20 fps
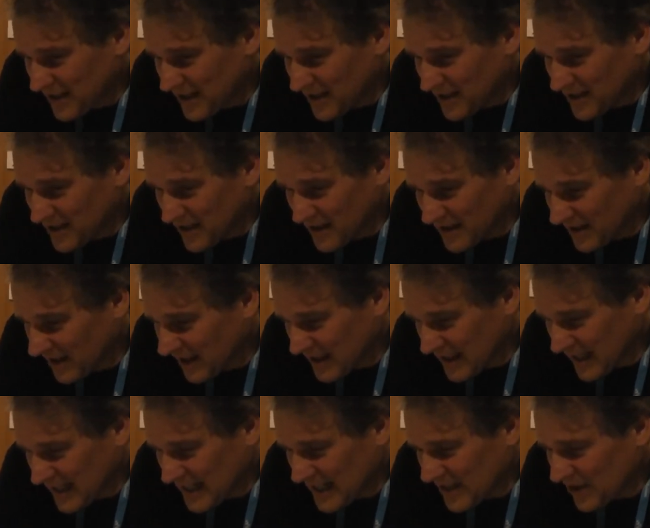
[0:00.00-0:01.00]
in the
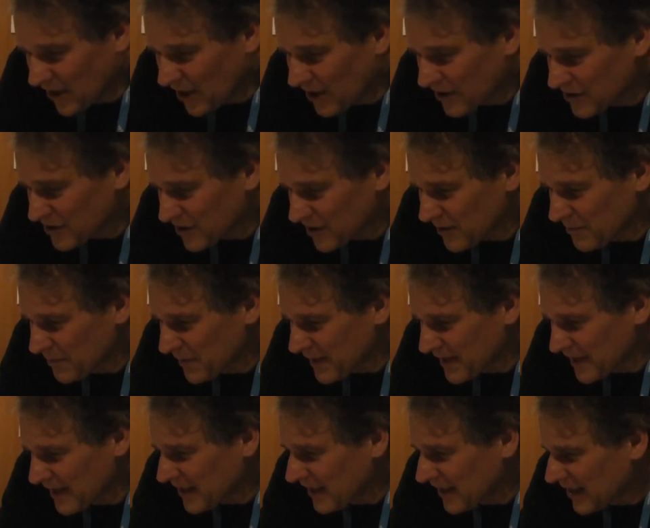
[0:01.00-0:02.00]
Canadian Arctic,
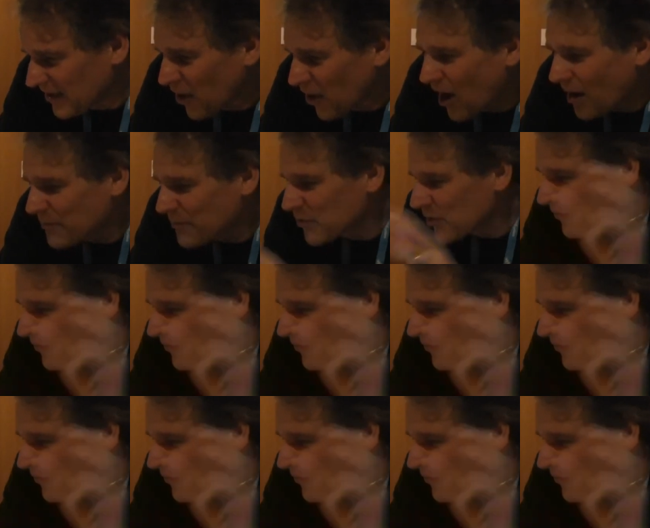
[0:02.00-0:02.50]
but it hops